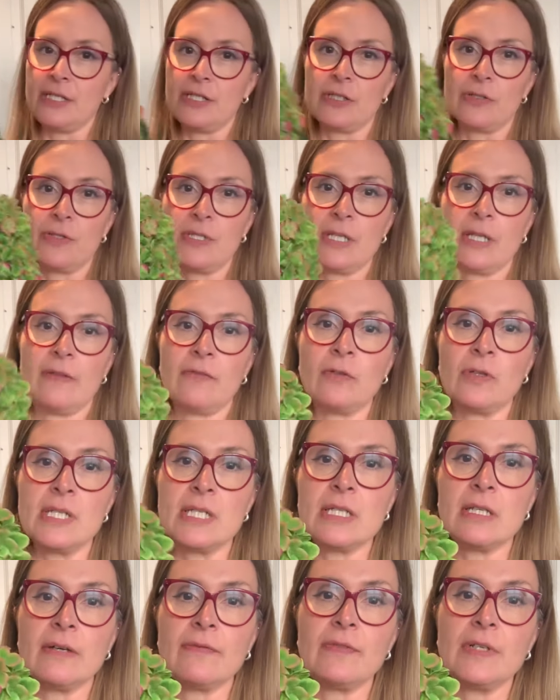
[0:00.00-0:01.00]
So you'll see they've got this
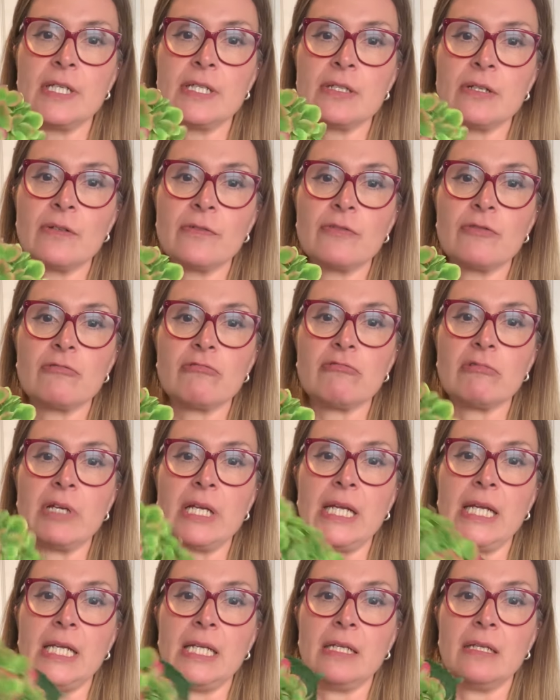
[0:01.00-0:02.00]
lovely sort of
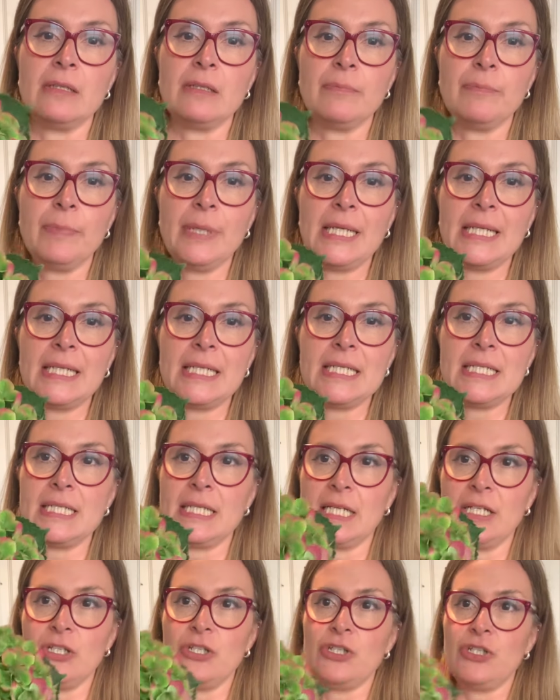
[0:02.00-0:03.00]
green and pinky
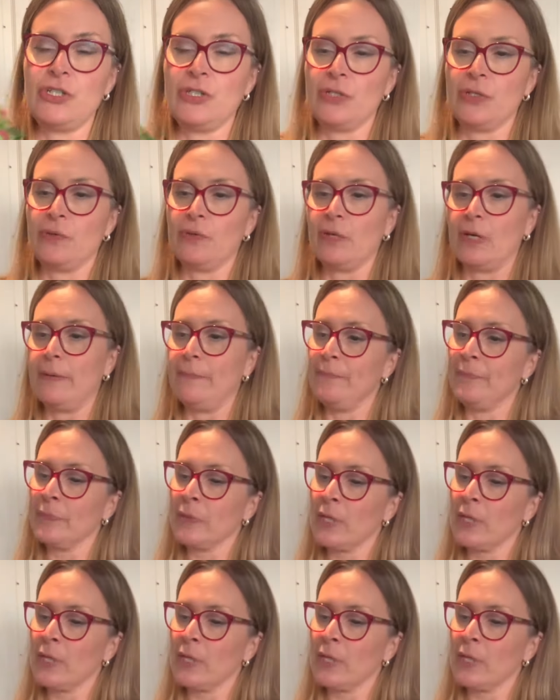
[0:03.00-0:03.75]
tinge to them,